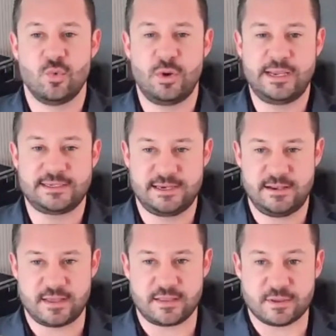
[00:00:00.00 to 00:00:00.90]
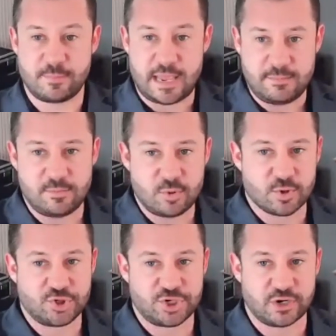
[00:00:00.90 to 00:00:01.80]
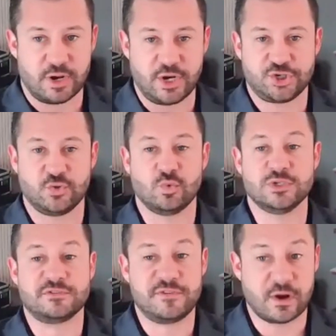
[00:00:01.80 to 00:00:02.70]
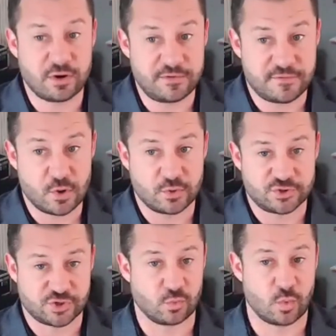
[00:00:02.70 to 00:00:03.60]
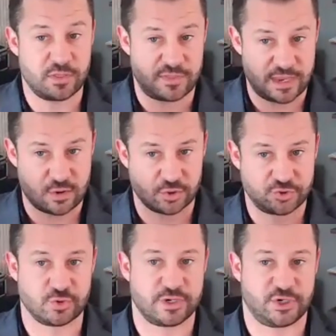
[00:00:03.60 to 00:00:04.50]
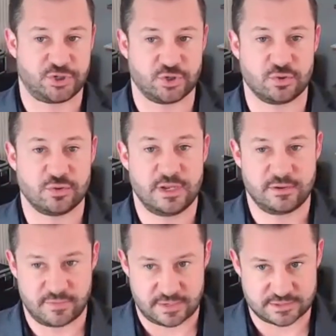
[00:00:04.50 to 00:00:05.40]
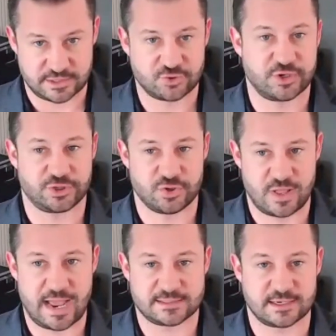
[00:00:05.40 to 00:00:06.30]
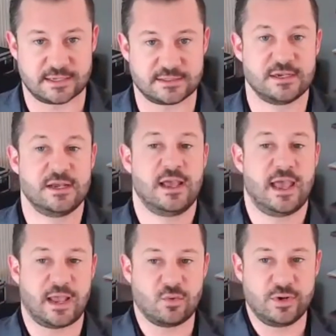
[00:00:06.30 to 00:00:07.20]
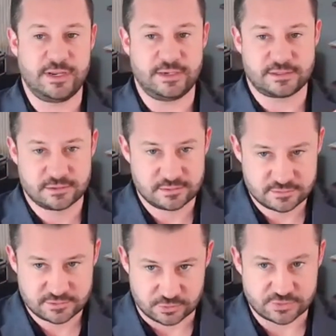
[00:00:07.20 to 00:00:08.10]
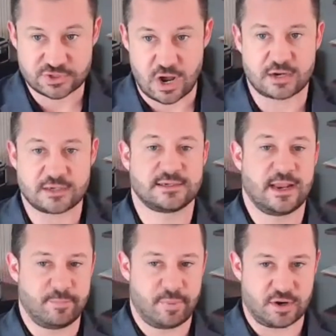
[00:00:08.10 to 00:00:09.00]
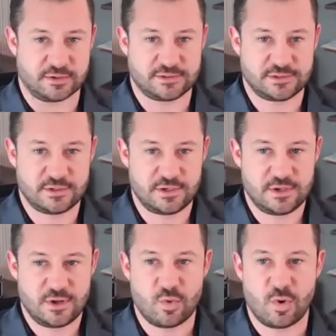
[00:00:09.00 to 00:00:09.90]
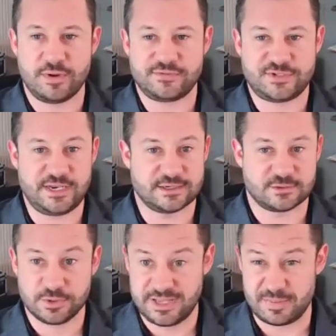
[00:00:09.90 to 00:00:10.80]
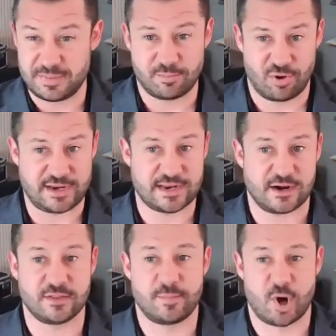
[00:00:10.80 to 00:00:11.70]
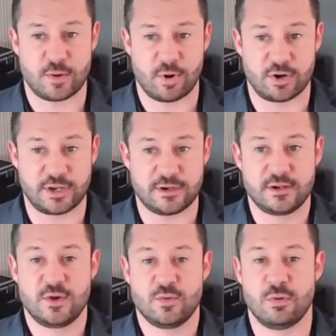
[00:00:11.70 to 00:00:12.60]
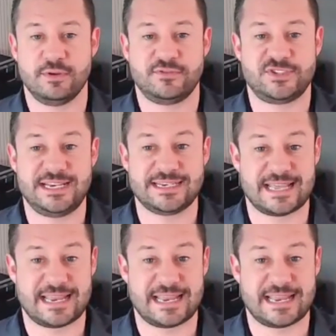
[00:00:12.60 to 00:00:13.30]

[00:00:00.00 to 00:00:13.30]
We see that the baby boomer generation was very focused on what they called traditional investing, traditional assets, equities, so stocks and bonds. What we've seen is really a big breakdown in the bond market. What we've seen